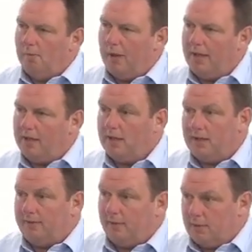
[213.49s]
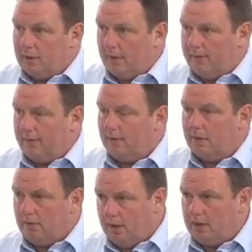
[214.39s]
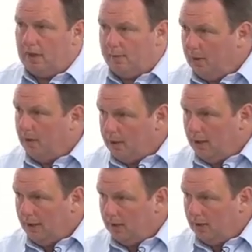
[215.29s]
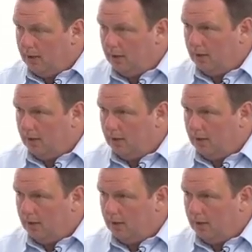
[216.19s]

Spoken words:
Paste is a foodstuff, so you need to keep it hygienic.